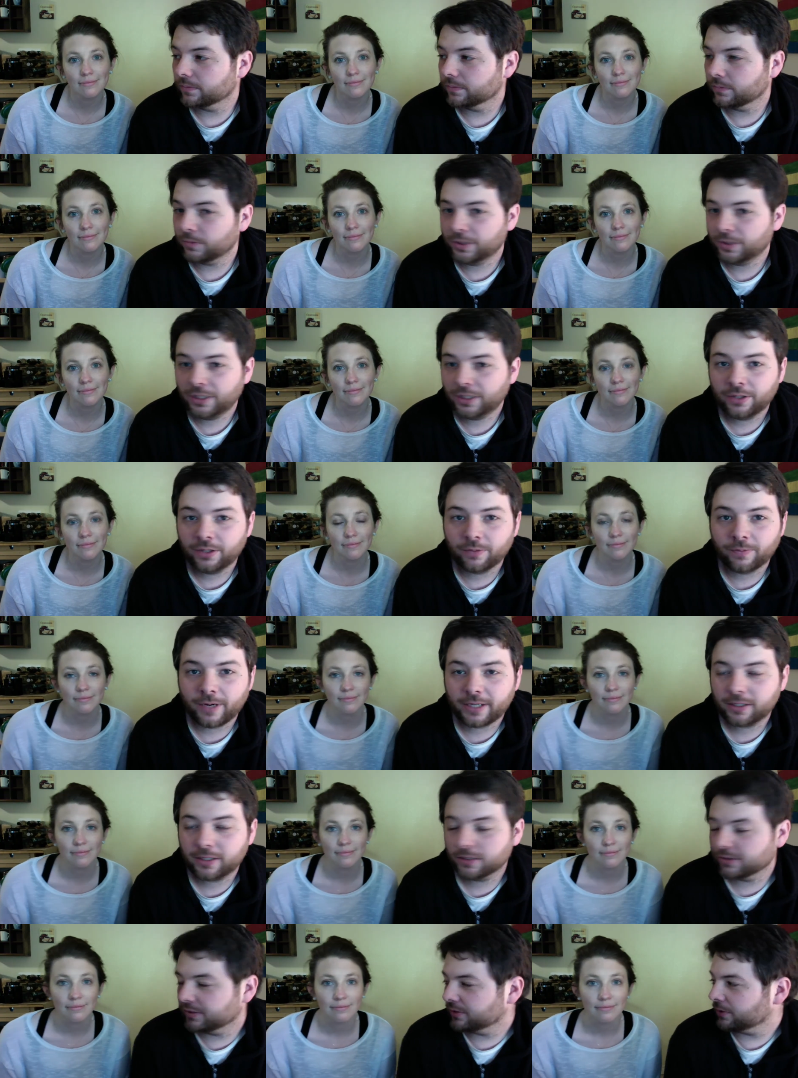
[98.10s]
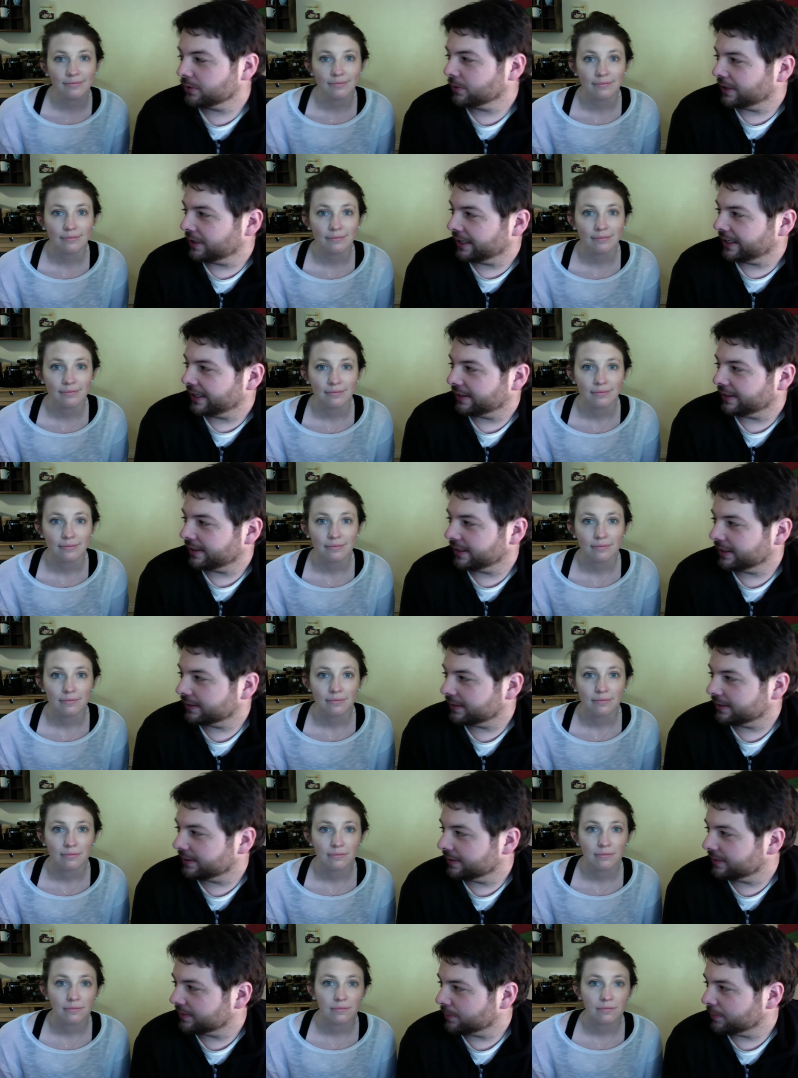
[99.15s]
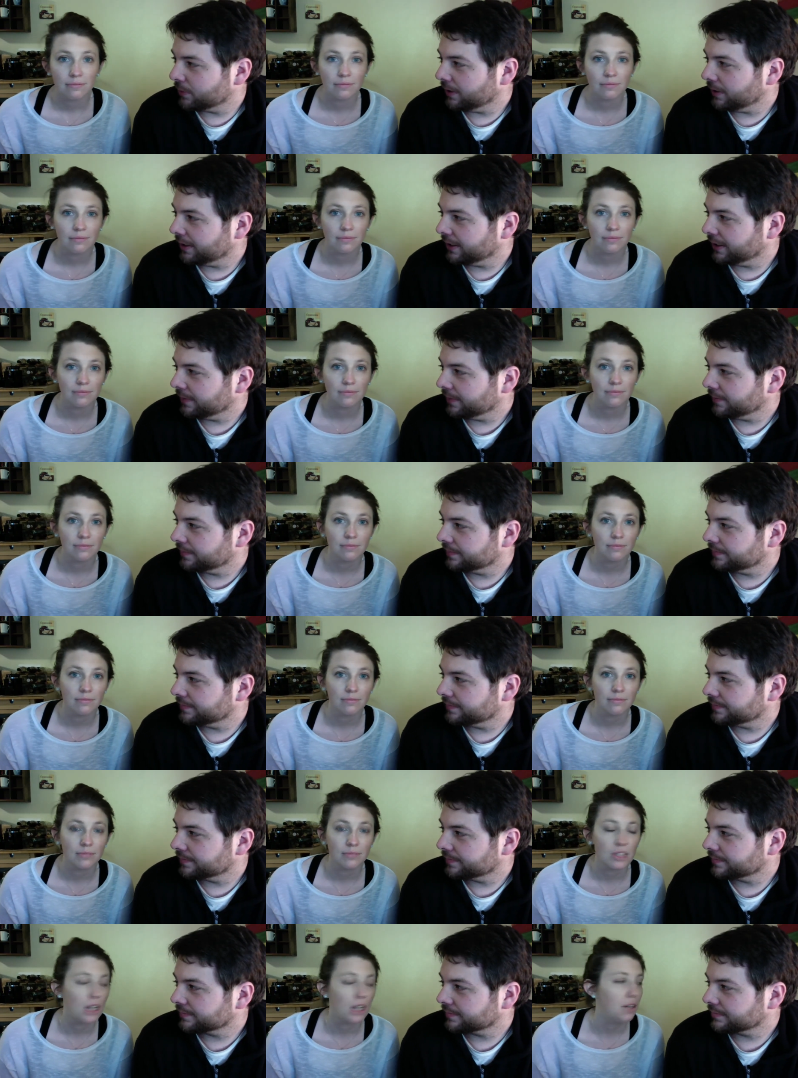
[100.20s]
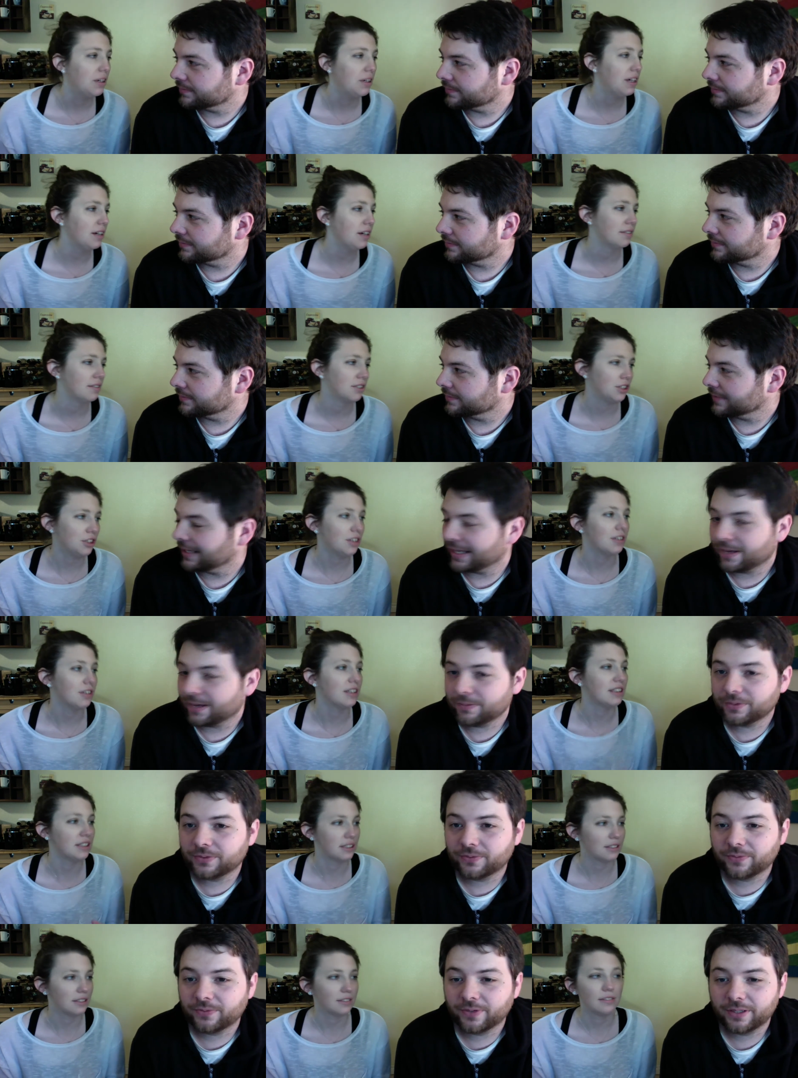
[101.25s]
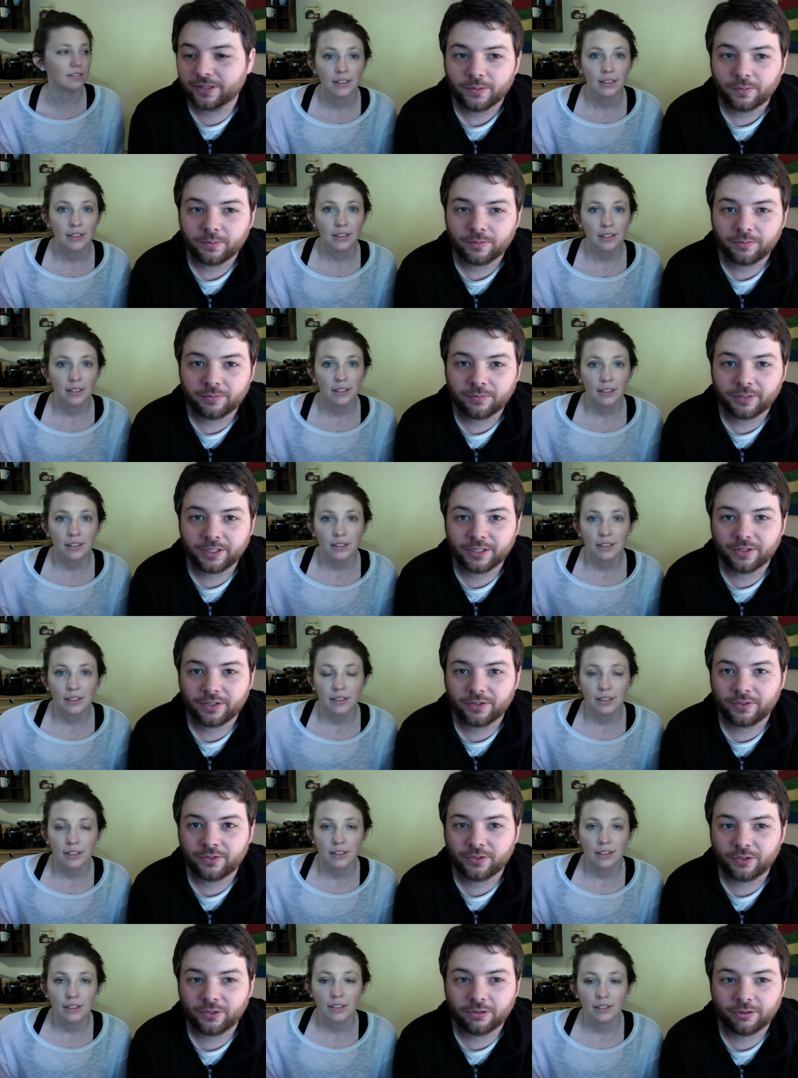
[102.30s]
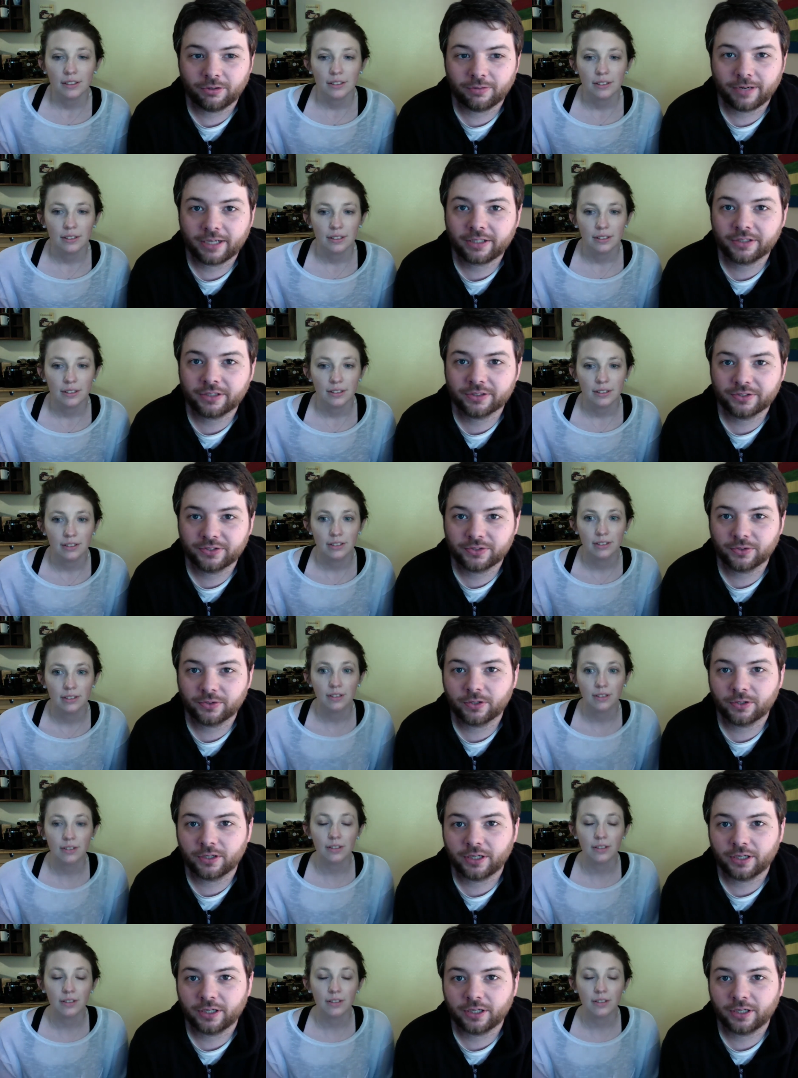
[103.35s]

Speaker 1: we did the record store day thing this morning. Oh, yeah. Sure. That was fun. We went to a record store